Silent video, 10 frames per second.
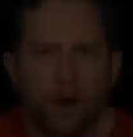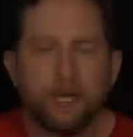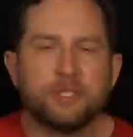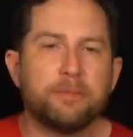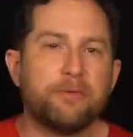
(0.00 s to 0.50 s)
All
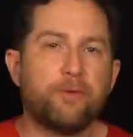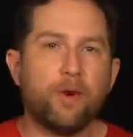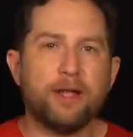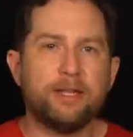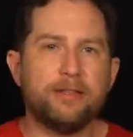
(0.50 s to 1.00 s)
right, so
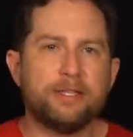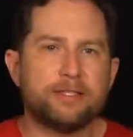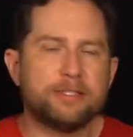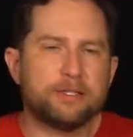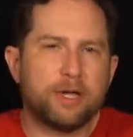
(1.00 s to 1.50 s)
before I did
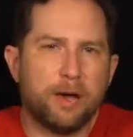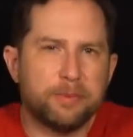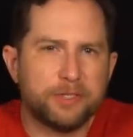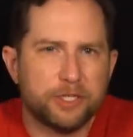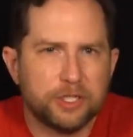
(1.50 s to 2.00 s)
this
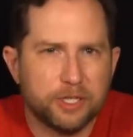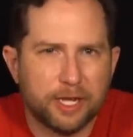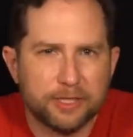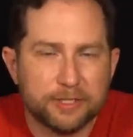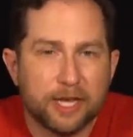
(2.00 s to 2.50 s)
composition,
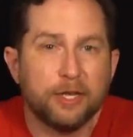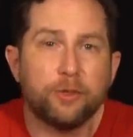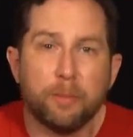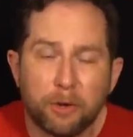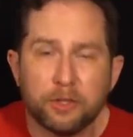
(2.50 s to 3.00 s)
I decided
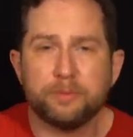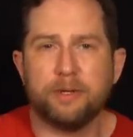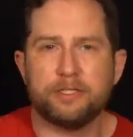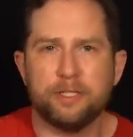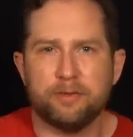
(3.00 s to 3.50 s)
to immerse
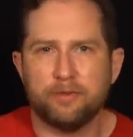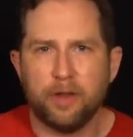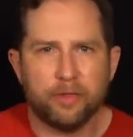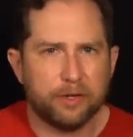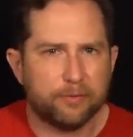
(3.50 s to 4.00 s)
myself in
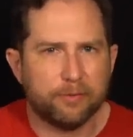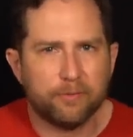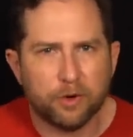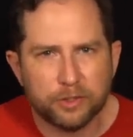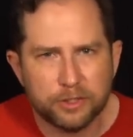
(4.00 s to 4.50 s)
all the different
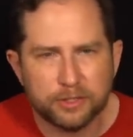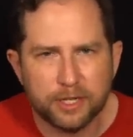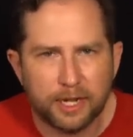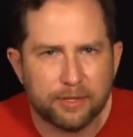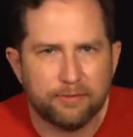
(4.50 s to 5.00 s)
versions
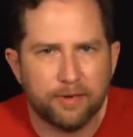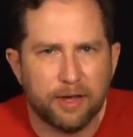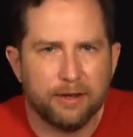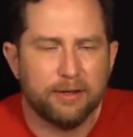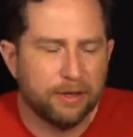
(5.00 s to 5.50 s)
that I could
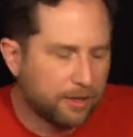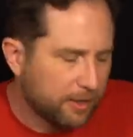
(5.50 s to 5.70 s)
find